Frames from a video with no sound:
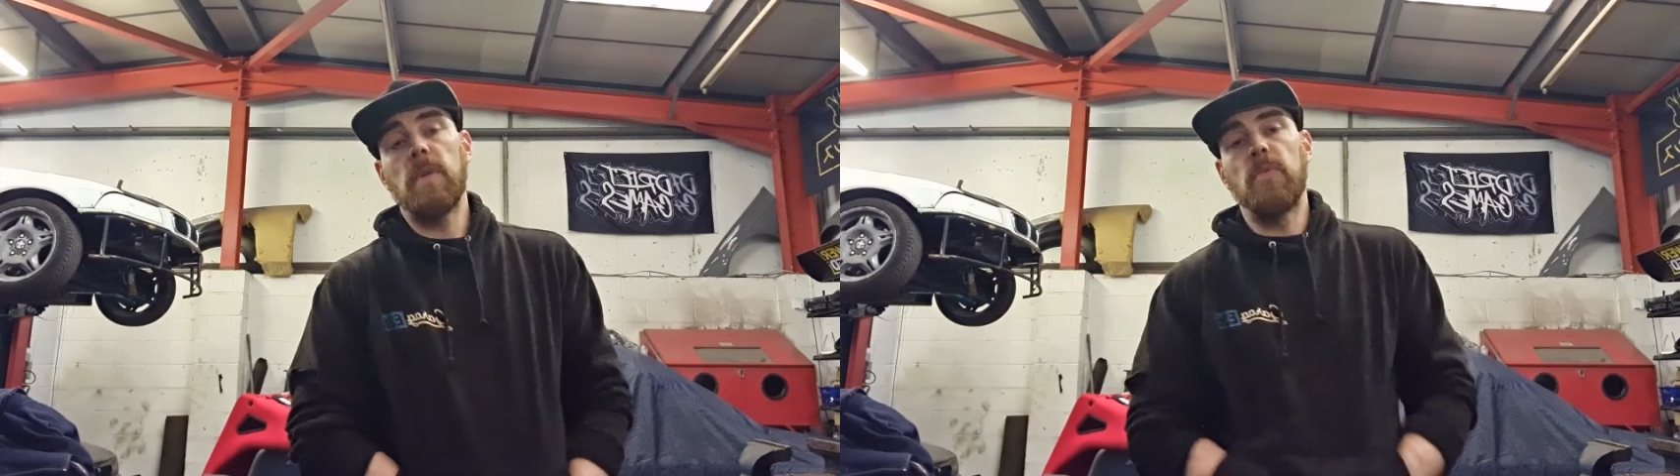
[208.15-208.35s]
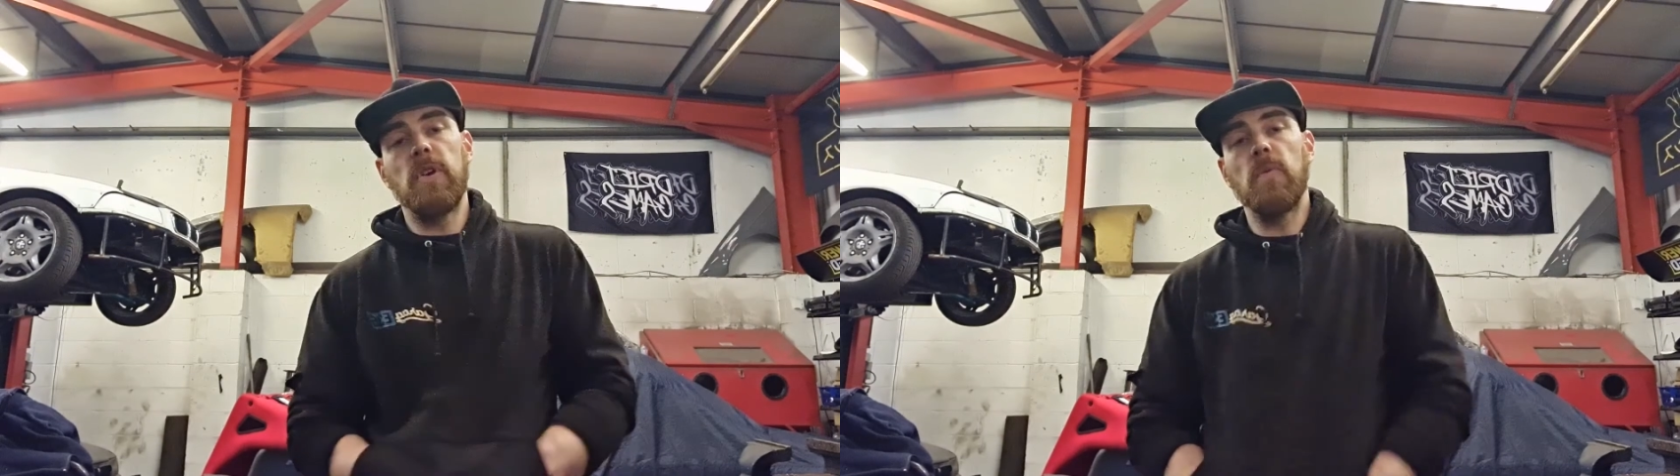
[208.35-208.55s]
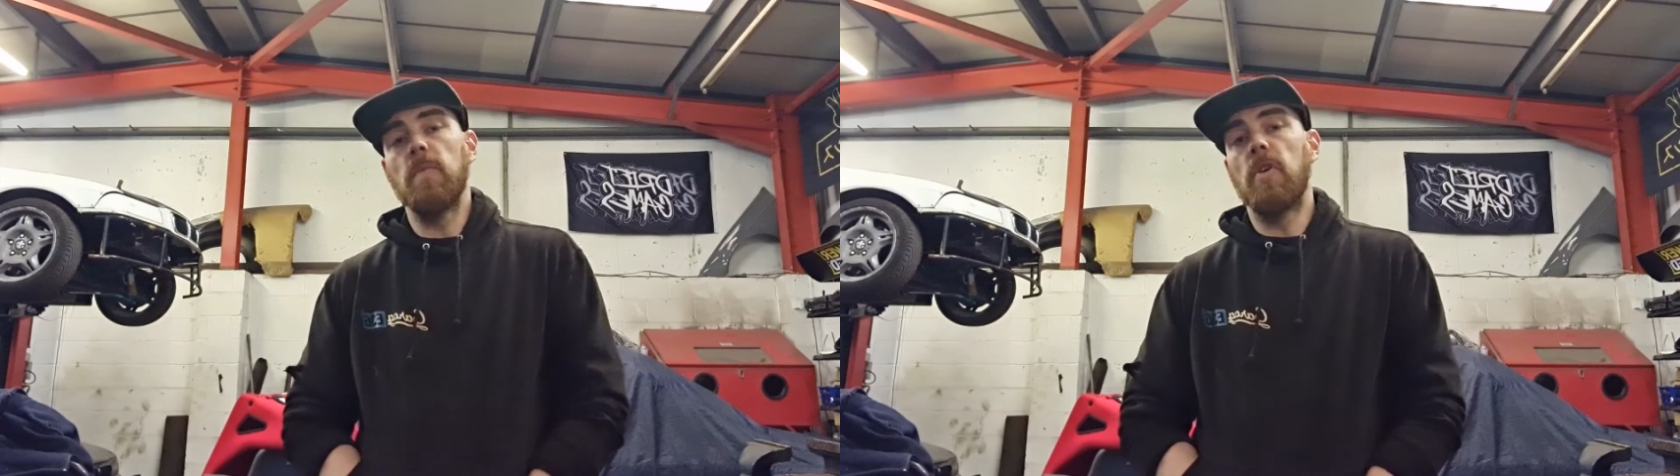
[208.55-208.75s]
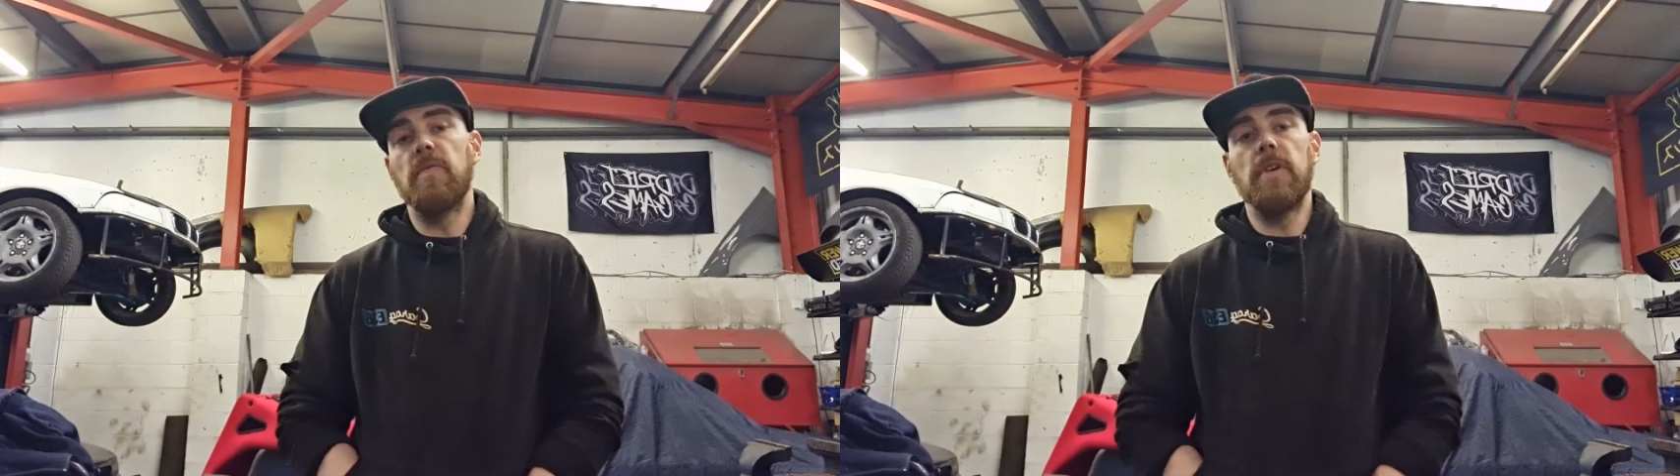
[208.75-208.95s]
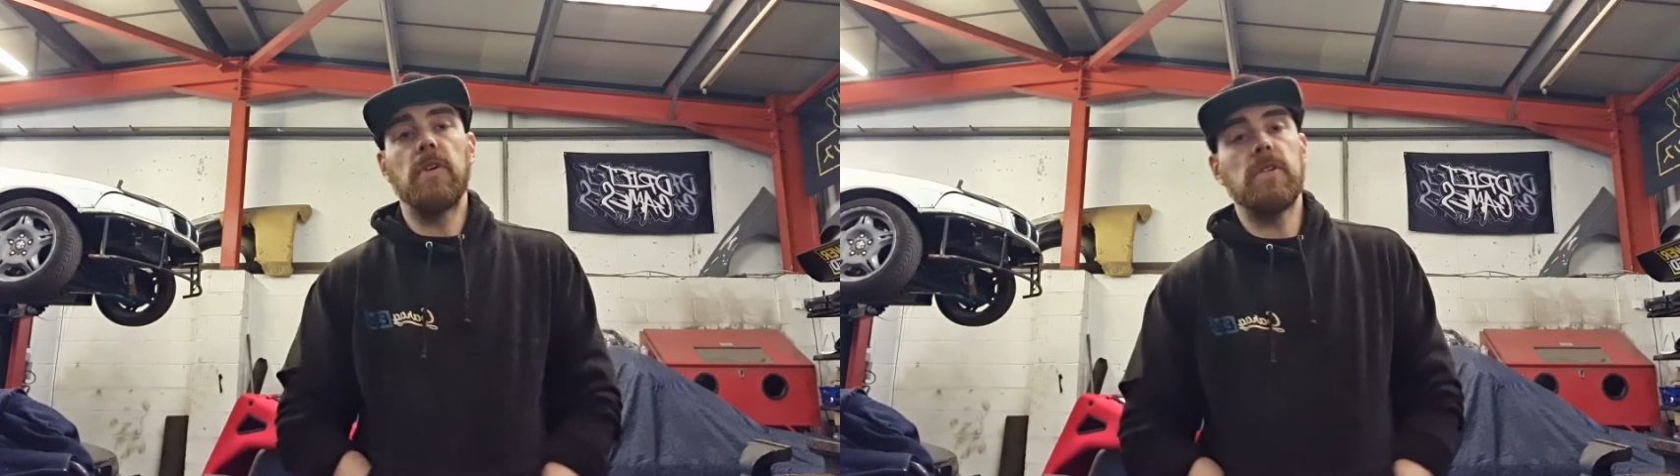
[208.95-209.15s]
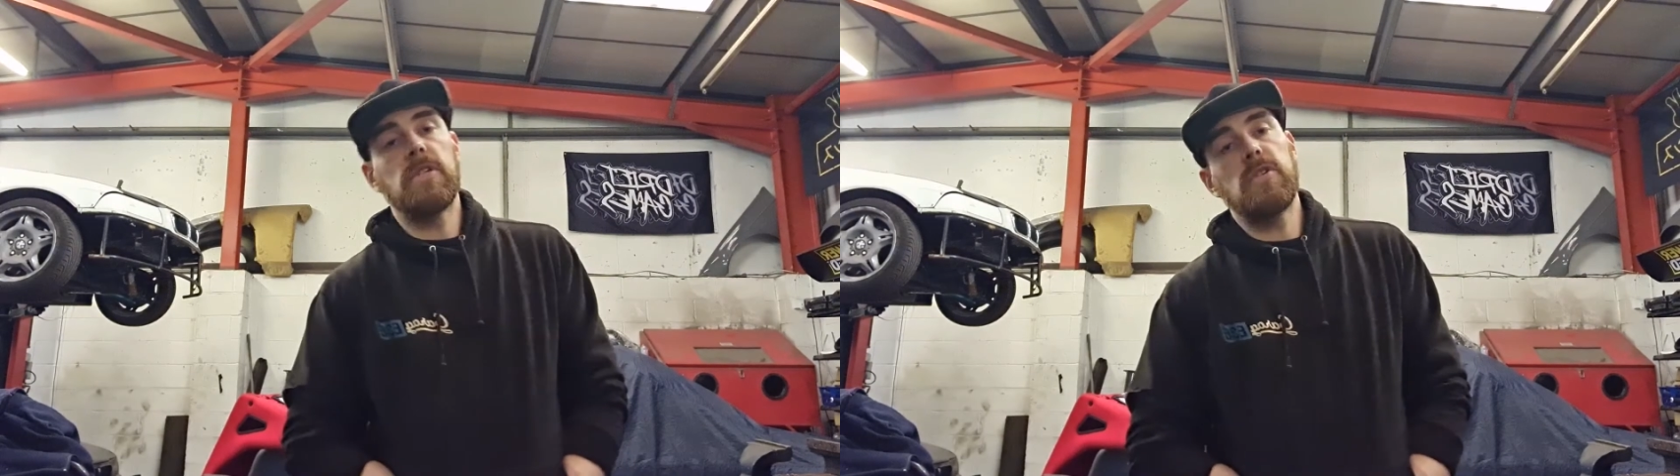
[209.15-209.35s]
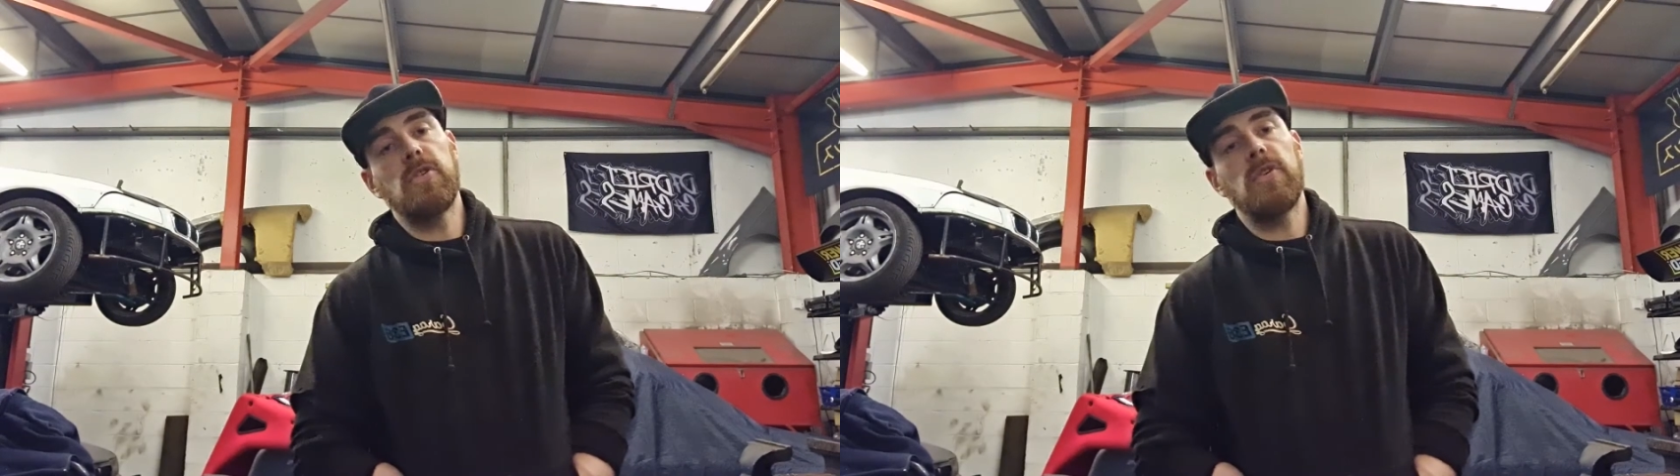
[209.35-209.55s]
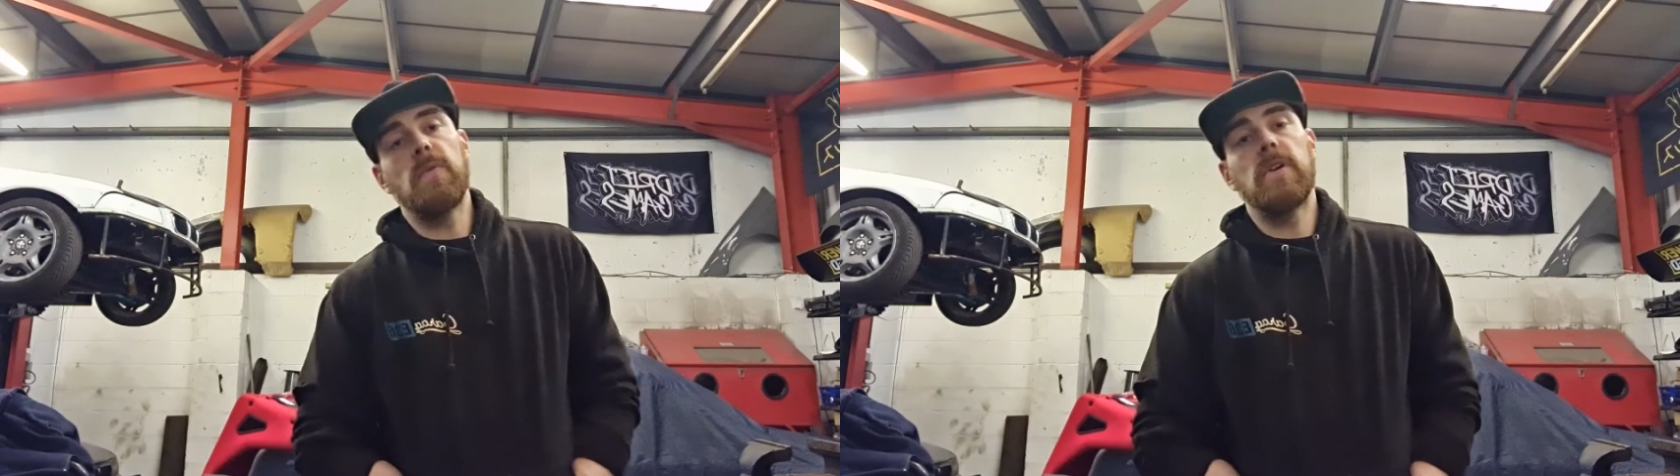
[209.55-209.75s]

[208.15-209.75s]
I'll bring you one more video just to show you